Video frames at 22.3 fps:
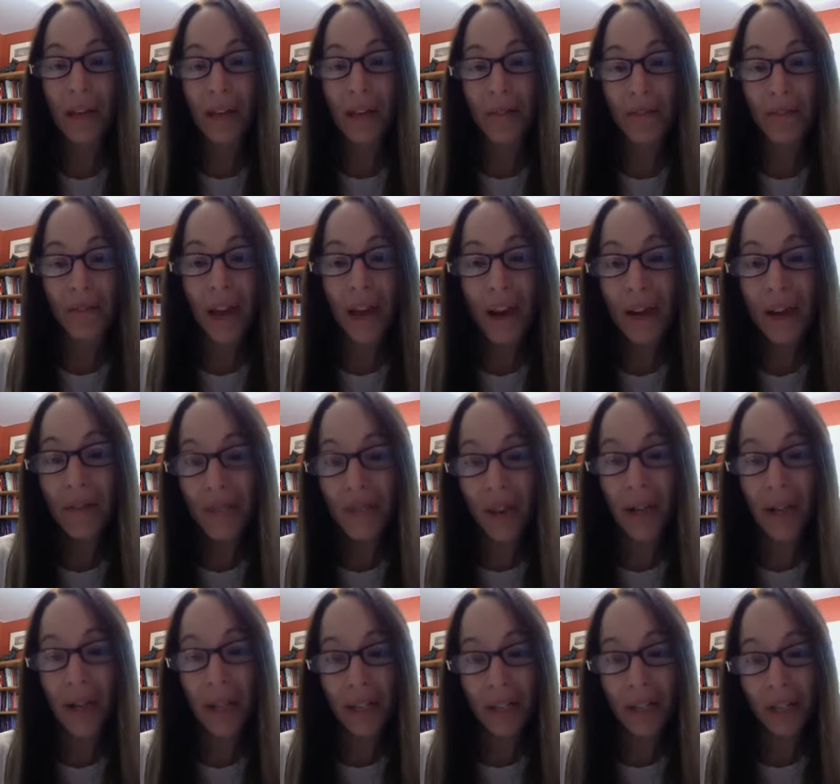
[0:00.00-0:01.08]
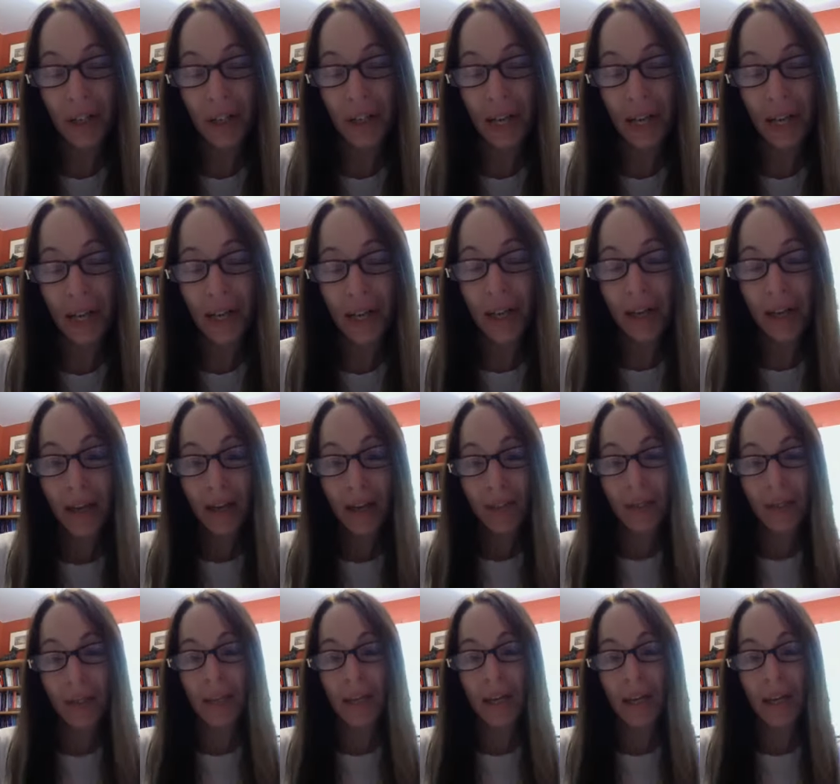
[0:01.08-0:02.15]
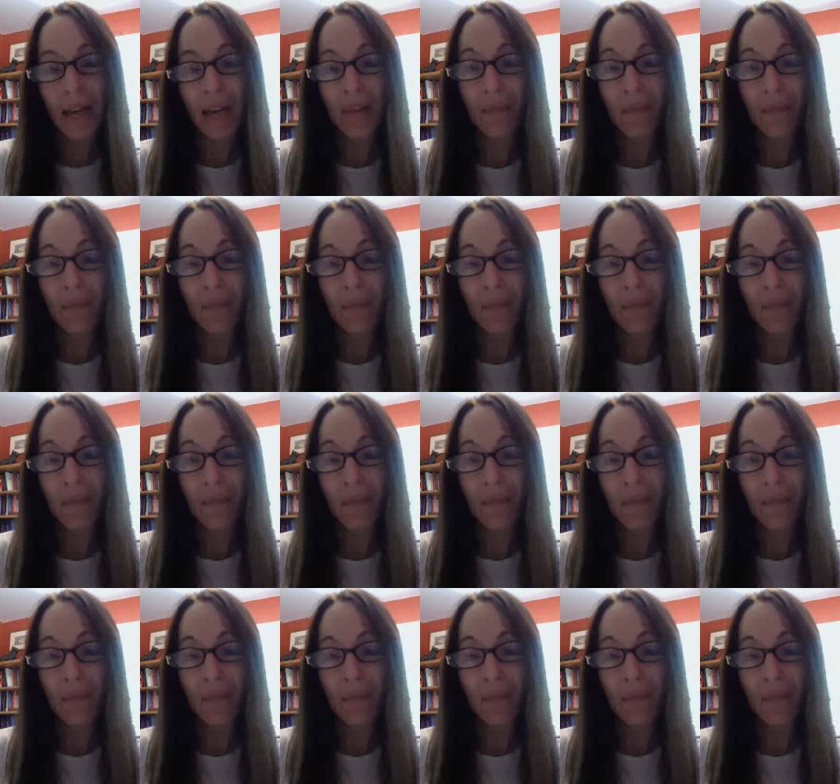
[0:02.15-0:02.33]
very, very clearly, so that